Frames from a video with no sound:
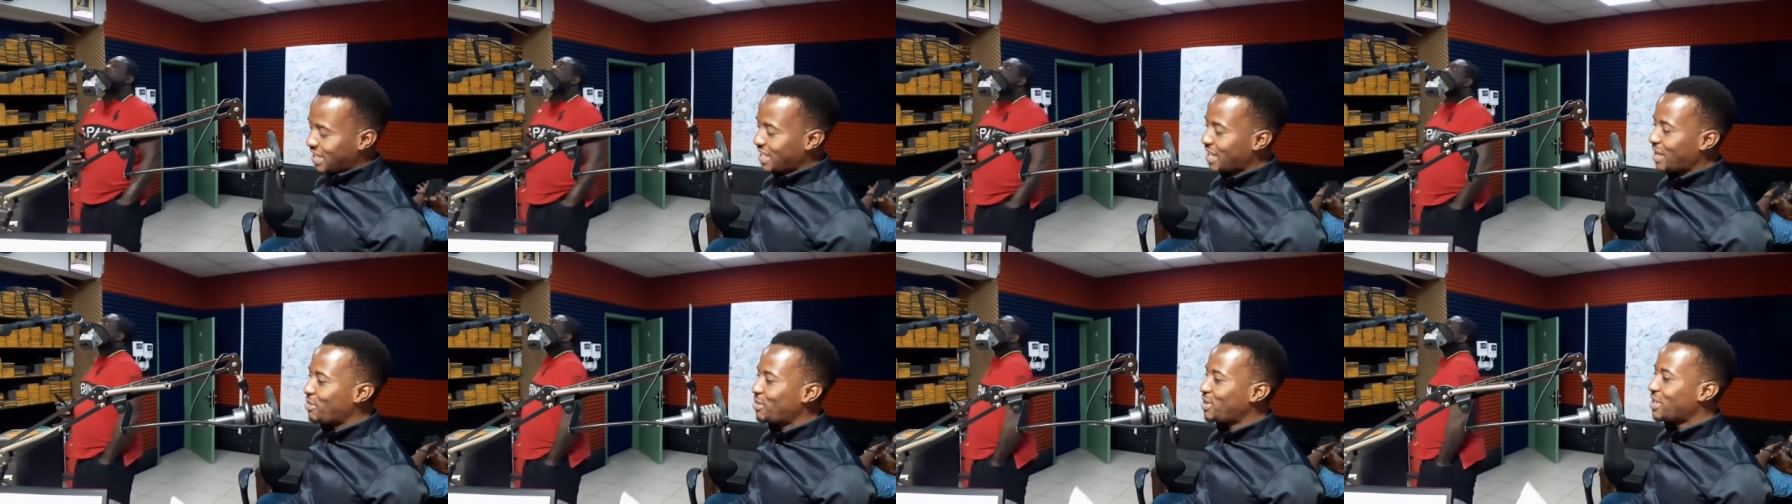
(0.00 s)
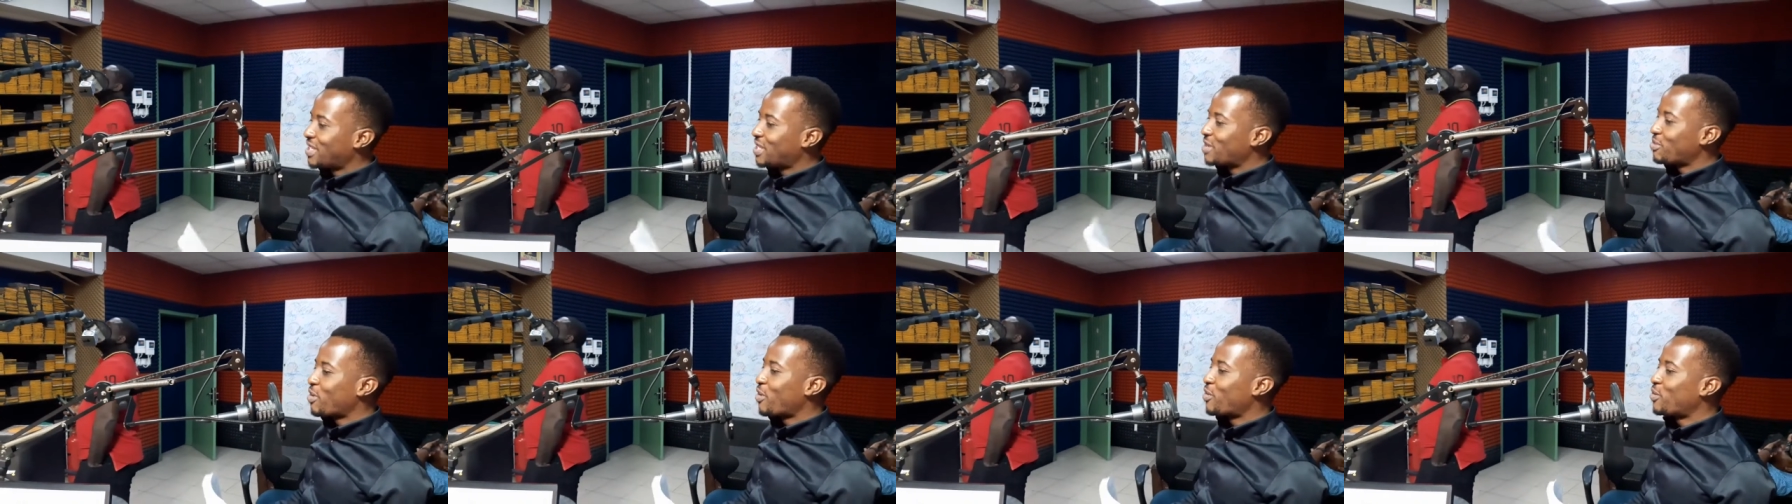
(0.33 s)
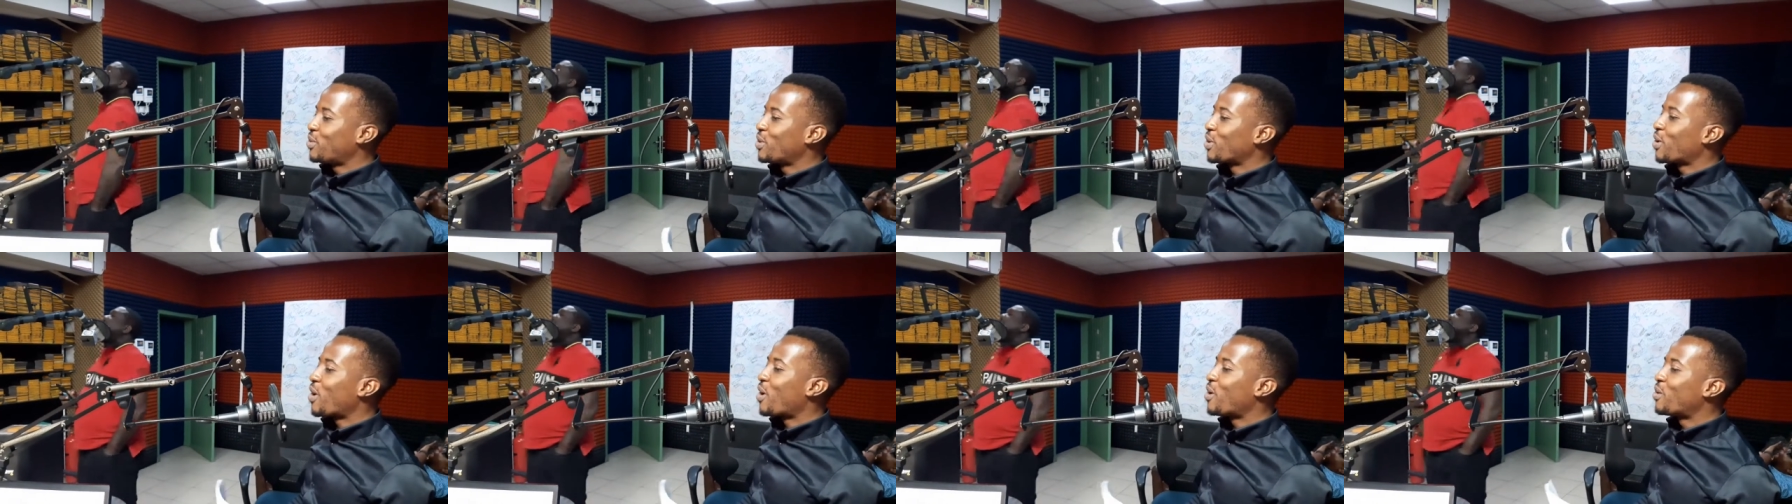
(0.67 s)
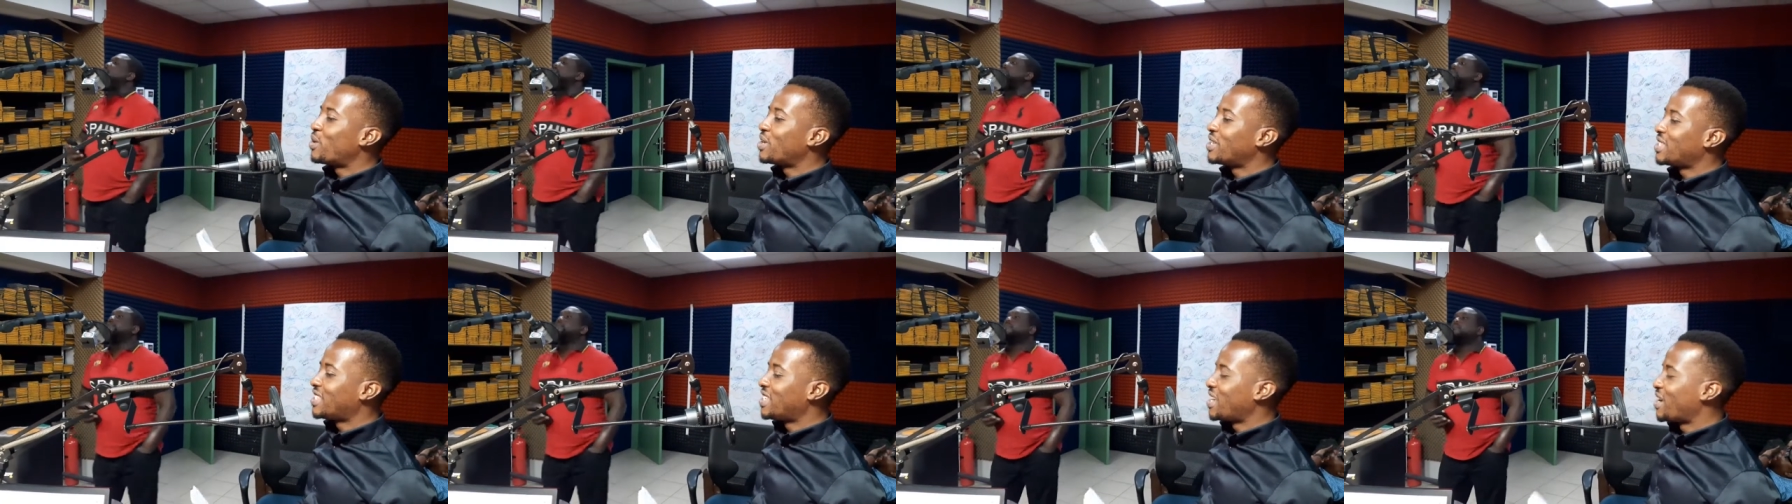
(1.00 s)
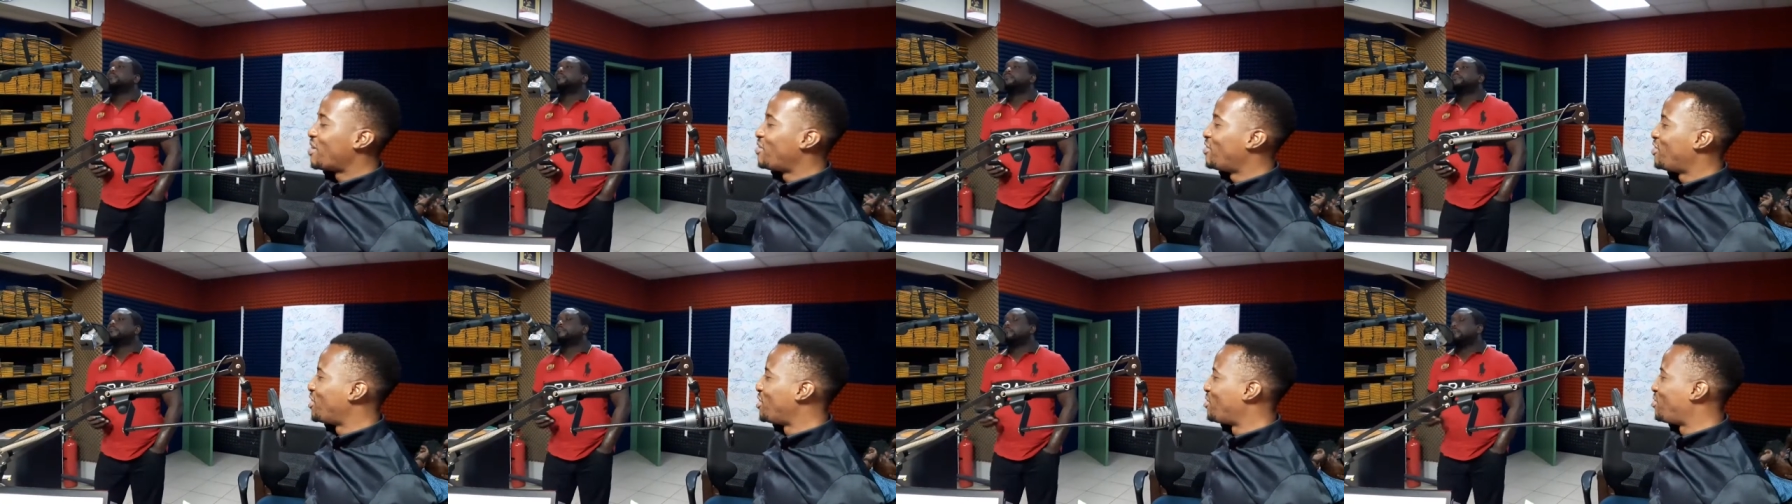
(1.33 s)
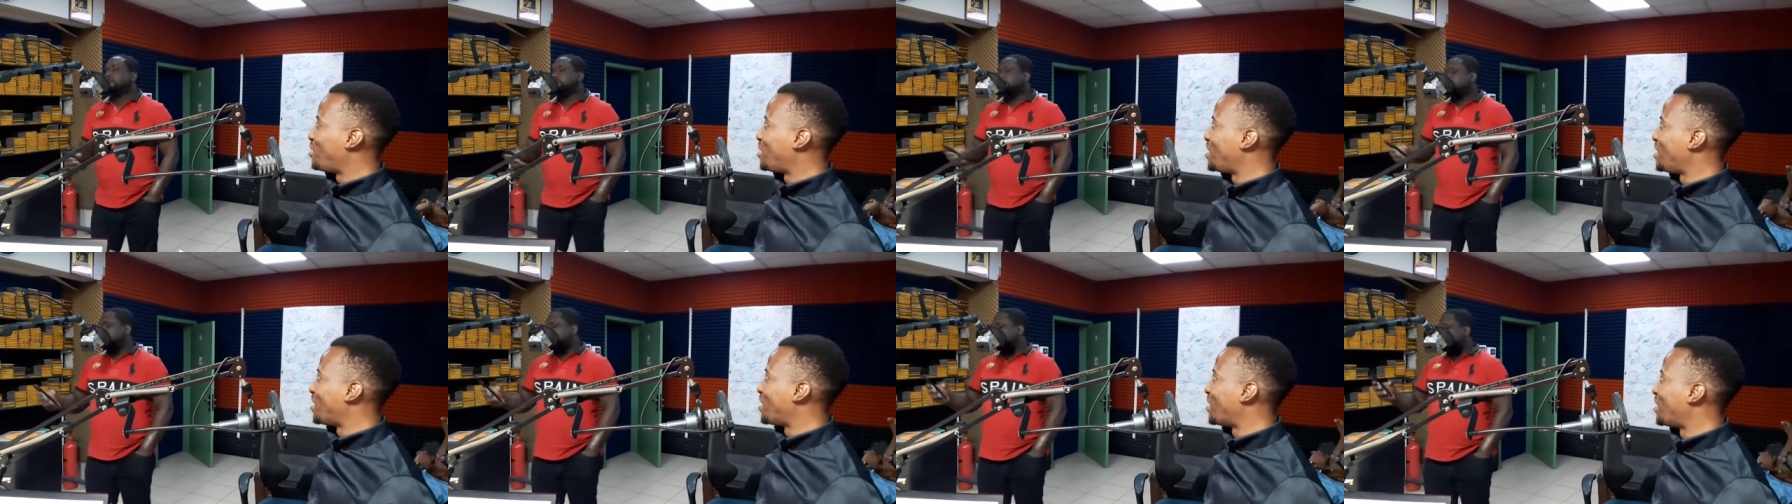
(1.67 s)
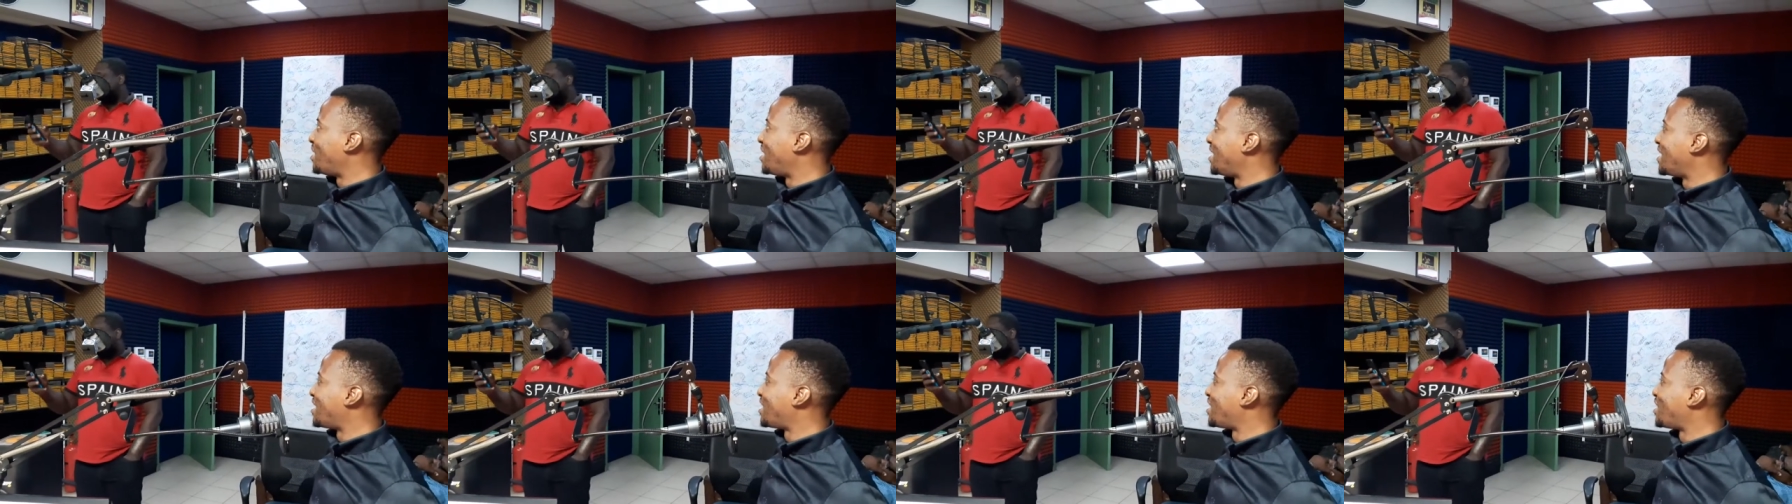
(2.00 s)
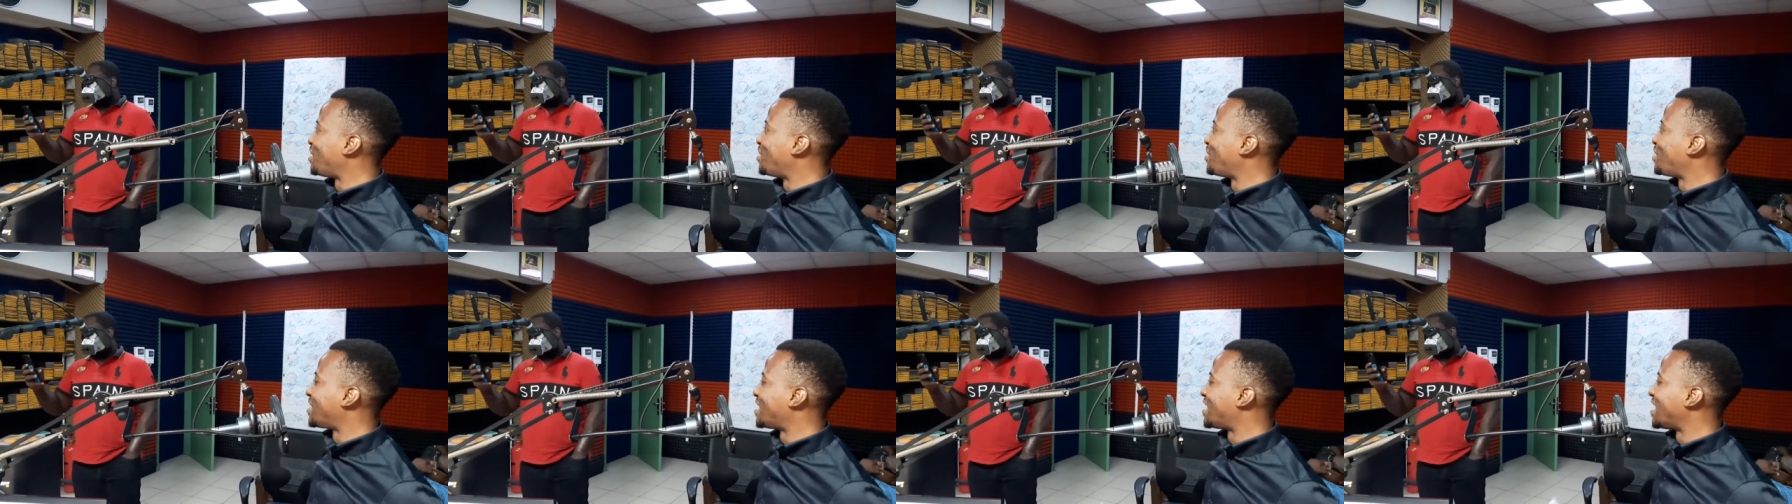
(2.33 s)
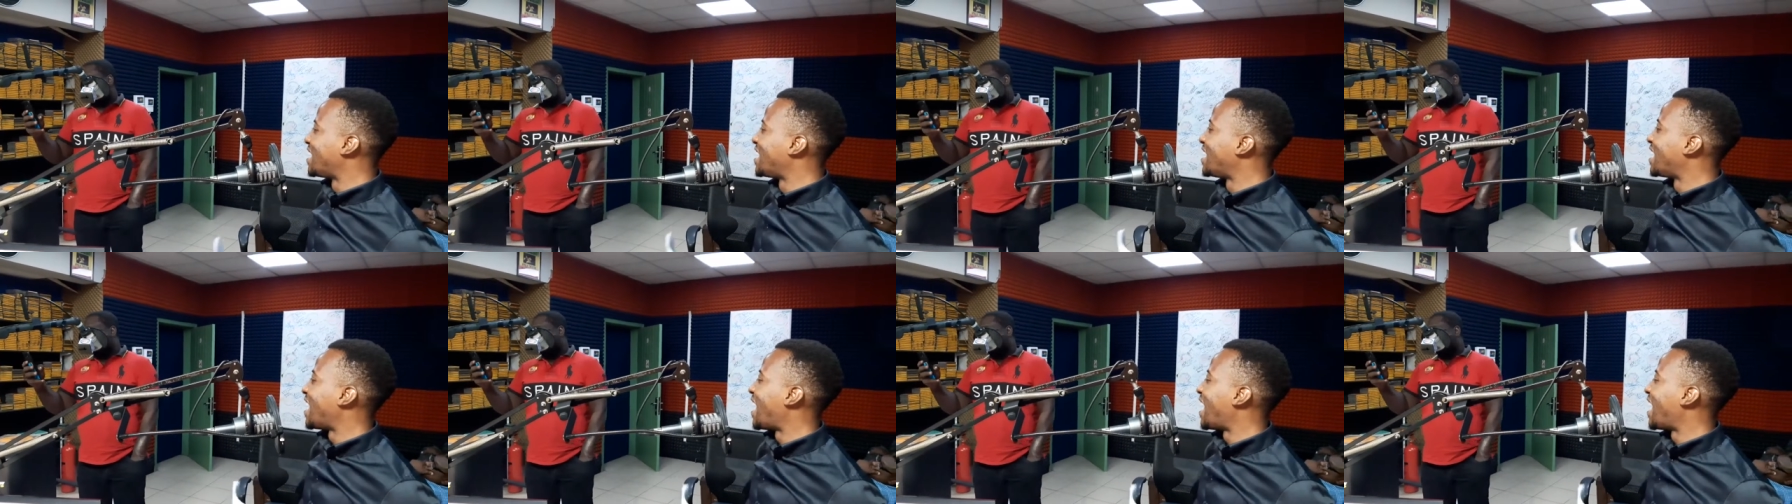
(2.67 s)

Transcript: Yemi's team of the week, always the MVP on a Tuesday,